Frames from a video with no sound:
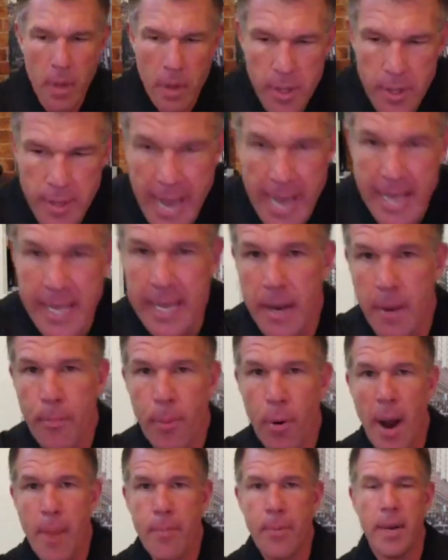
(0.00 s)
you get a
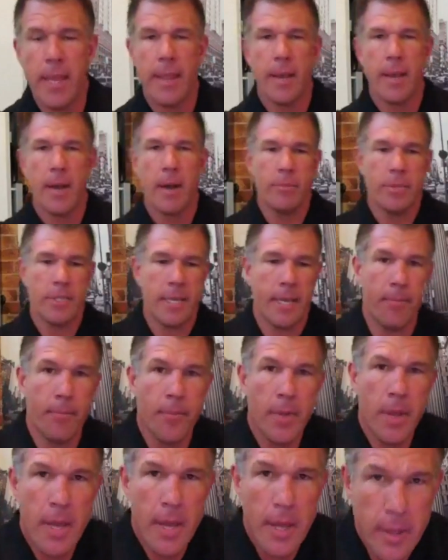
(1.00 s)
property that comes in.
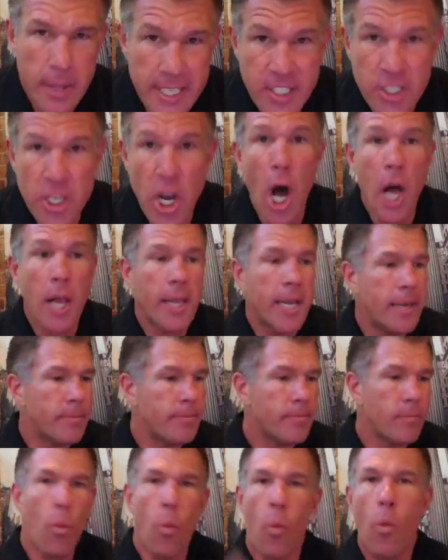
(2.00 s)
Let's call it
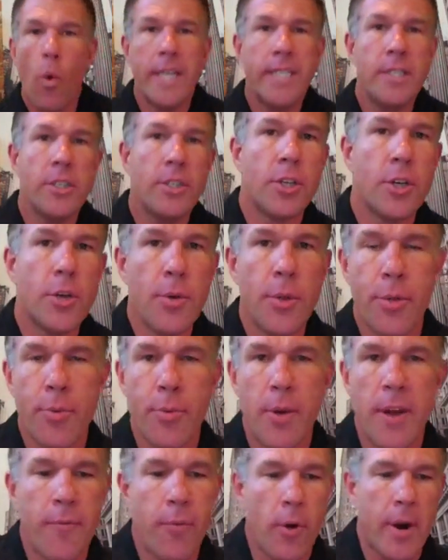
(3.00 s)
1, 2,
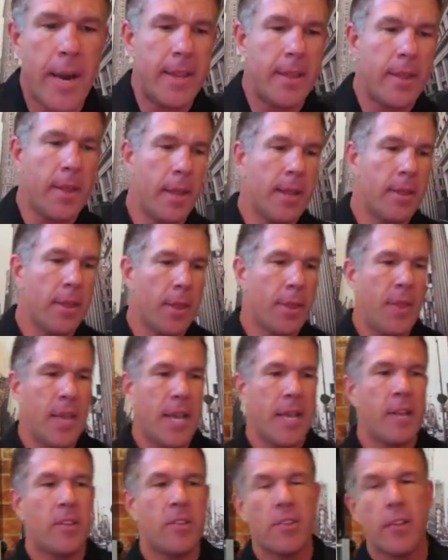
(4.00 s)
3, 4. And the
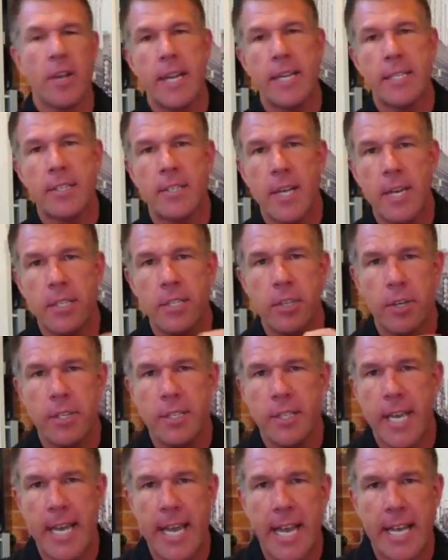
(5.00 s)
thing is, kind of sucks here
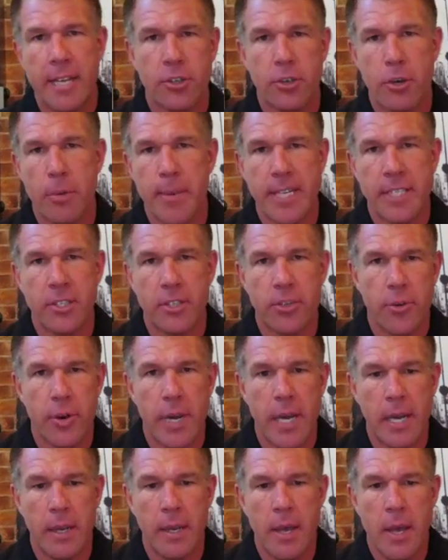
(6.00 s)
because I can't show my
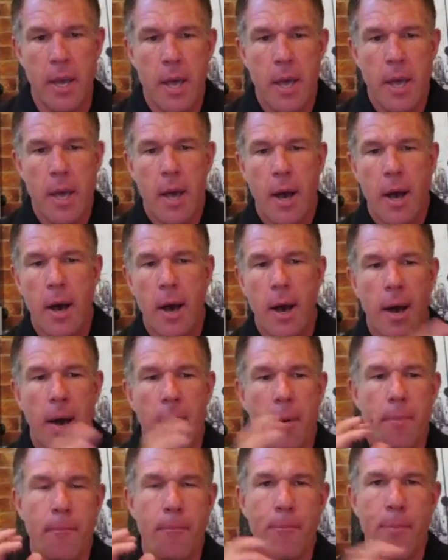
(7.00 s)
screen.
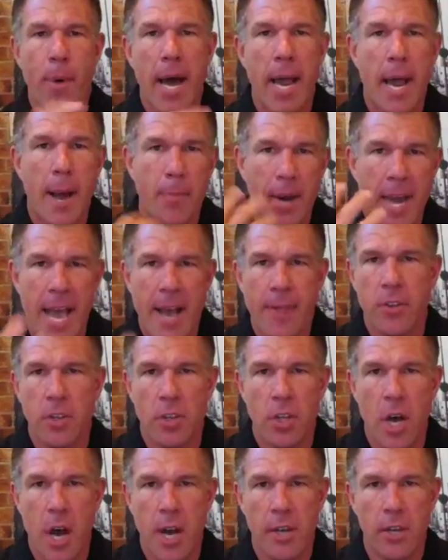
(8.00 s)
But I'm going to have to
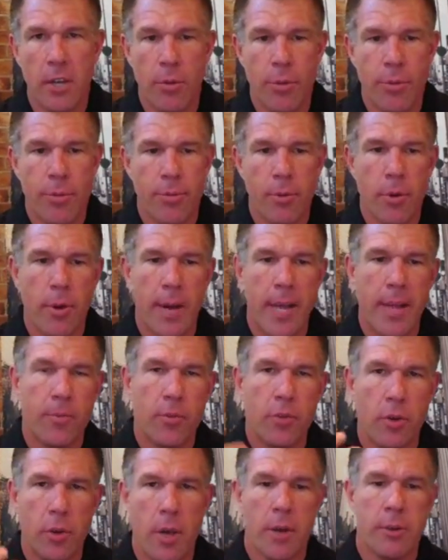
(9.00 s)
talk you through it
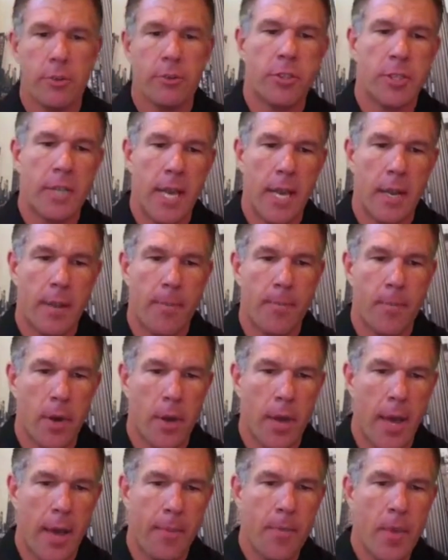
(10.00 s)
so you understand it,
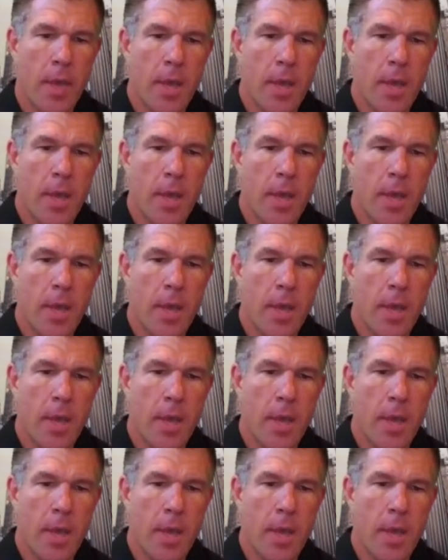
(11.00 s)
okay?